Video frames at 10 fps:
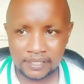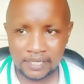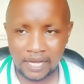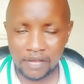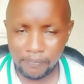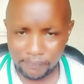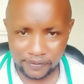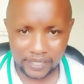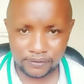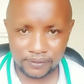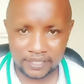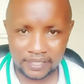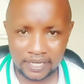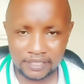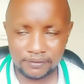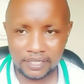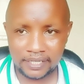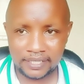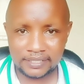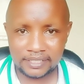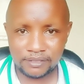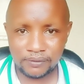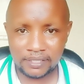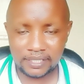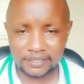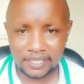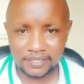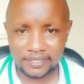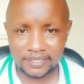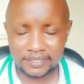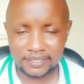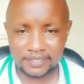I hope we are together and we are getting to understand this